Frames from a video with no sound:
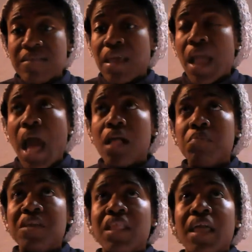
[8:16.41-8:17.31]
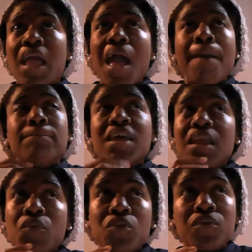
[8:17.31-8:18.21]
Like, I'll be like, man,
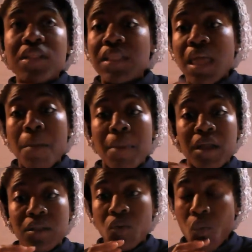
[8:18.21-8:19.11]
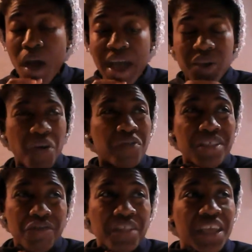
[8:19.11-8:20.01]
I would really like a bottle of wine, or I
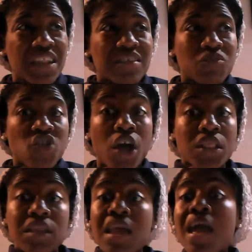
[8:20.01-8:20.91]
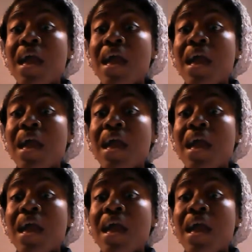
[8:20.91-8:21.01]
really feel like eating some chocolate,